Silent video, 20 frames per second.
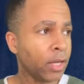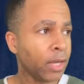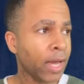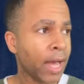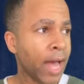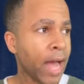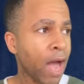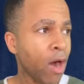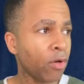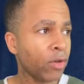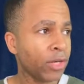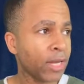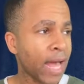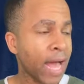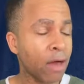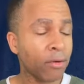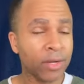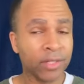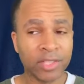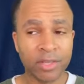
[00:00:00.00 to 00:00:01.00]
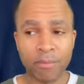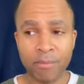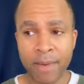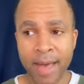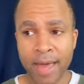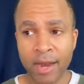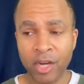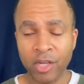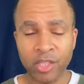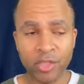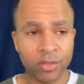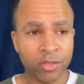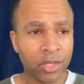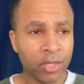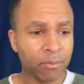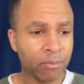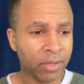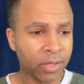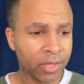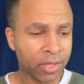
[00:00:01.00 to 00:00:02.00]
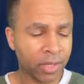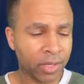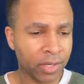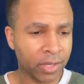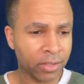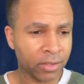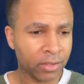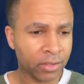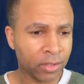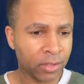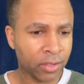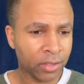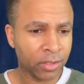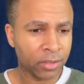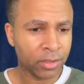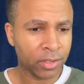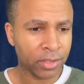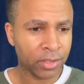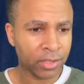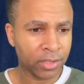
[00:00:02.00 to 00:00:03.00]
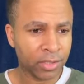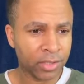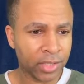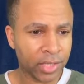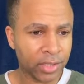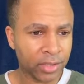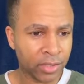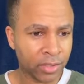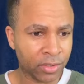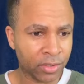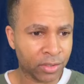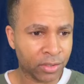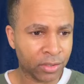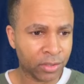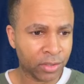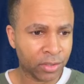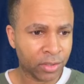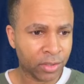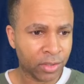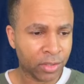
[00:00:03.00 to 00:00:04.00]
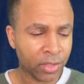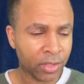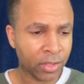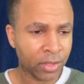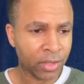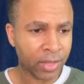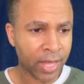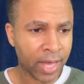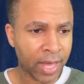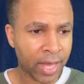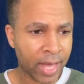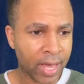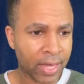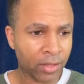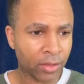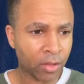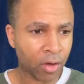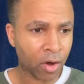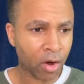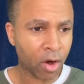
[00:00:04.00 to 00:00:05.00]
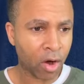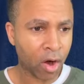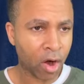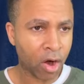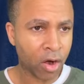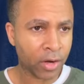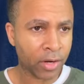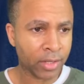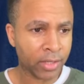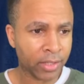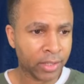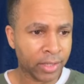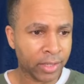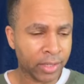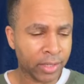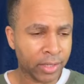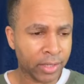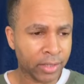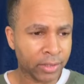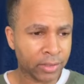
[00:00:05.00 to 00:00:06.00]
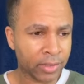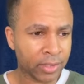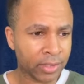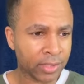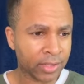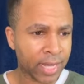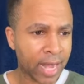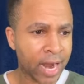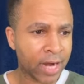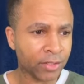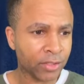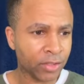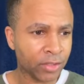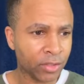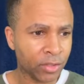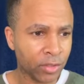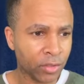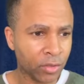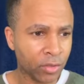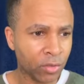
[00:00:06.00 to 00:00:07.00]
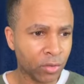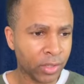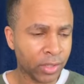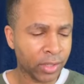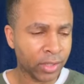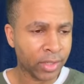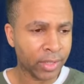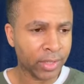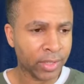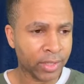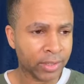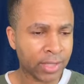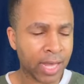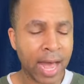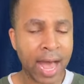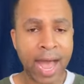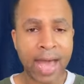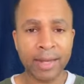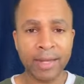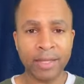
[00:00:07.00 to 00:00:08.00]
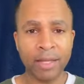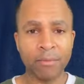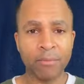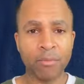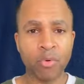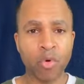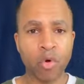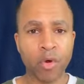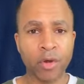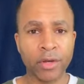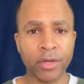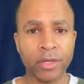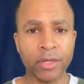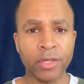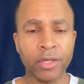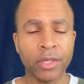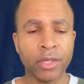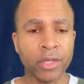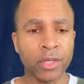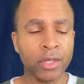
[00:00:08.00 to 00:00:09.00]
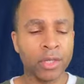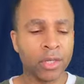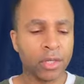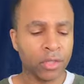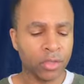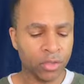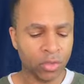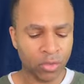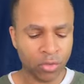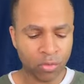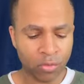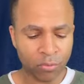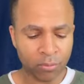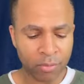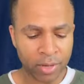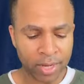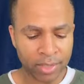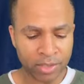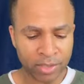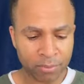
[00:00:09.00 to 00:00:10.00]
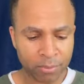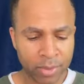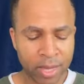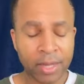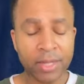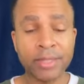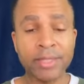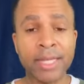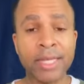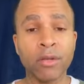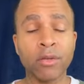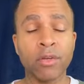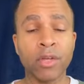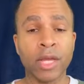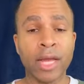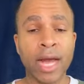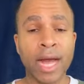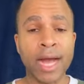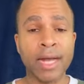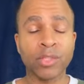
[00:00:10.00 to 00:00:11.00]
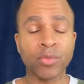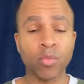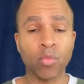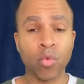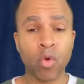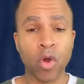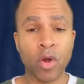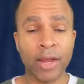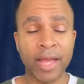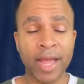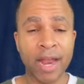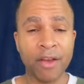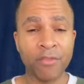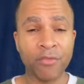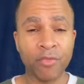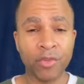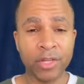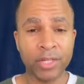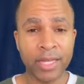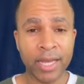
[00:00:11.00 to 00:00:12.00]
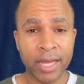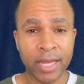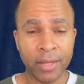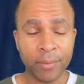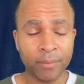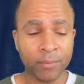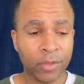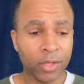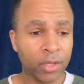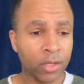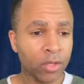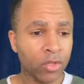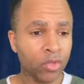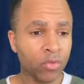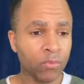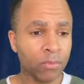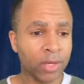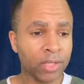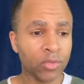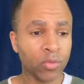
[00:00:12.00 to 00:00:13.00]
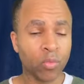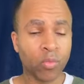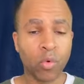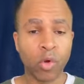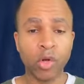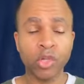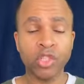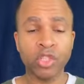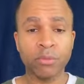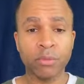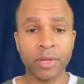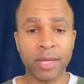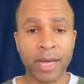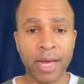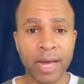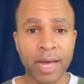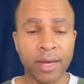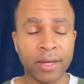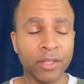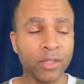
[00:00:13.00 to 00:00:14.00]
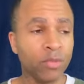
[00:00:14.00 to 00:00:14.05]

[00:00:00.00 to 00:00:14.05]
How, how does it matters? Because decisions that the heart is desired to do is highly important. You must meditate on God's word every day. You must worship God.